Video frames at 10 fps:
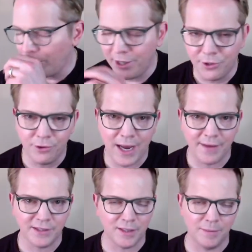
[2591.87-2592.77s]
we do
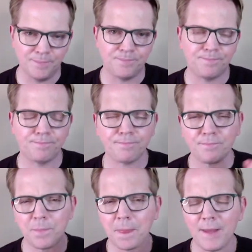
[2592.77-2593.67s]
have some
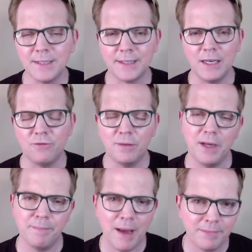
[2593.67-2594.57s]
skin
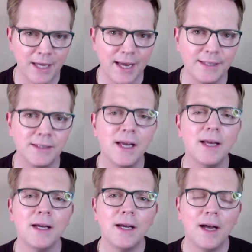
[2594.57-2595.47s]
firming peptides
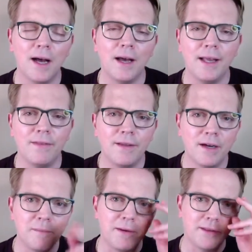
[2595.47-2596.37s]
uh, in
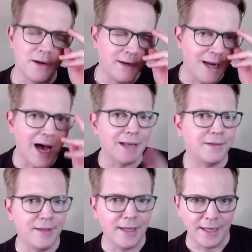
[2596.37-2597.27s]
there, but they're not
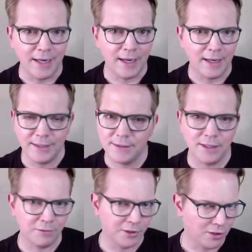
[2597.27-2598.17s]
the uh,
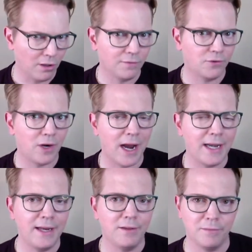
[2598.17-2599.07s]
instant result
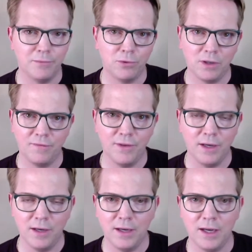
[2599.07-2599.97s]
variety. They're more of
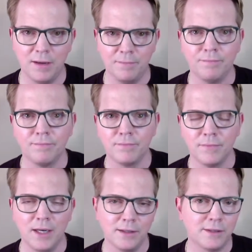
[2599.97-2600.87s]
the um,
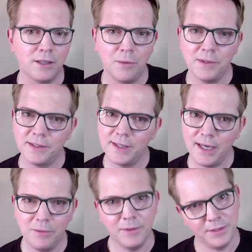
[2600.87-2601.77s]
uh, slow and
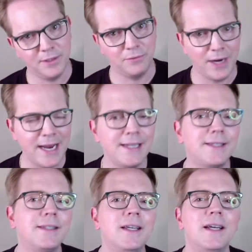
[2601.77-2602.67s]
steady wins the race.